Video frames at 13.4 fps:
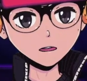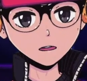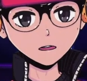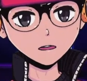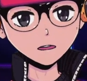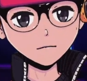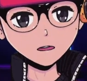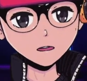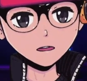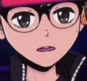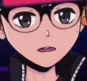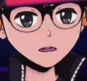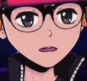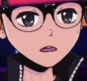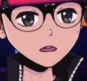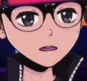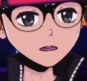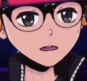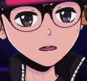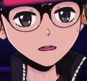who don't normally
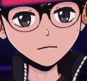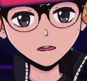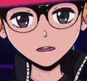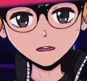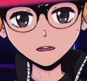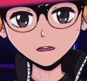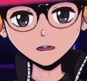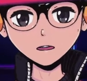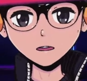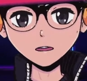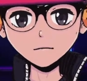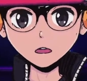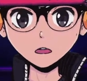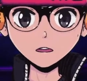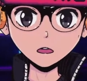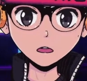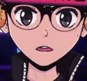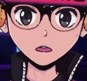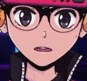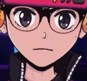look at crypto PFP
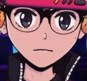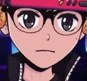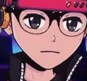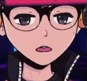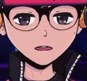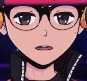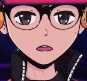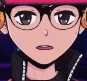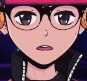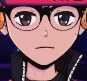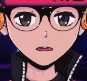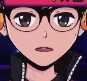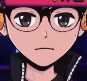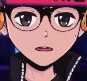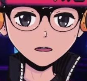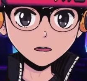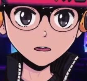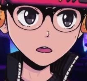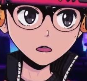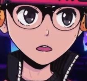projects. Our project has
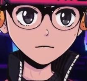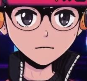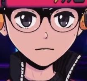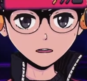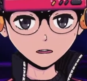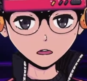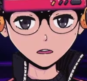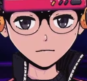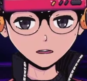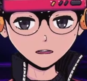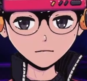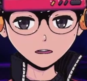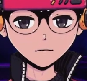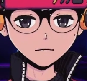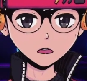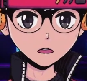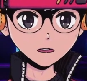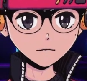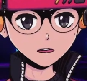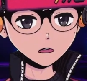been live for about maybe
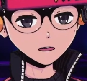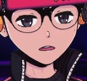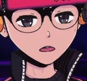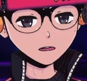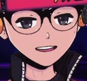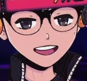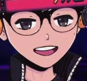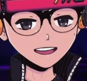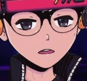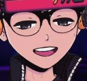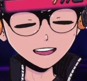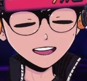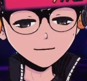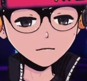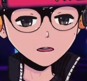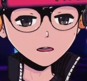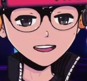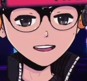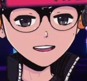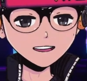3 or 4 days now, and I
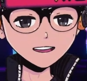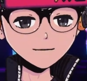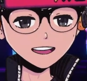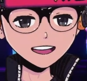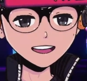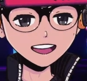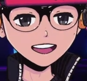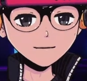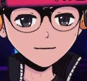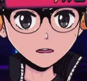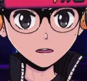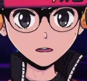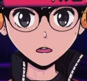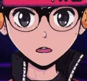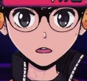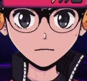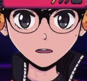feel that after looking